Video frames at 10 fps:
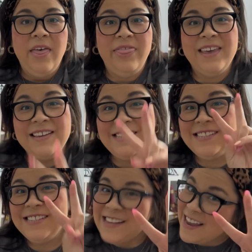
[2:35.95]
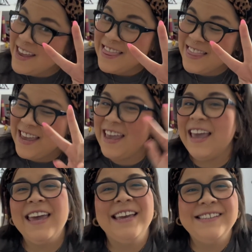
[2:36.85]
The second
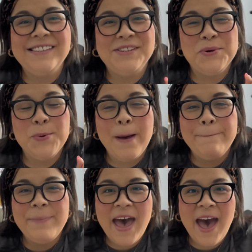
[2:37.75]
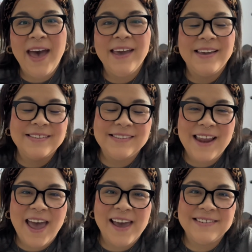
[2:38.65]
thing is to pack
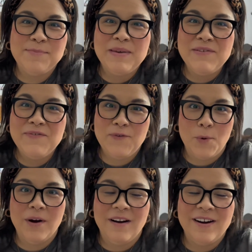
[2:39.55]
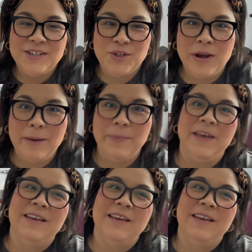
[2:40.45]
snacks before our trip.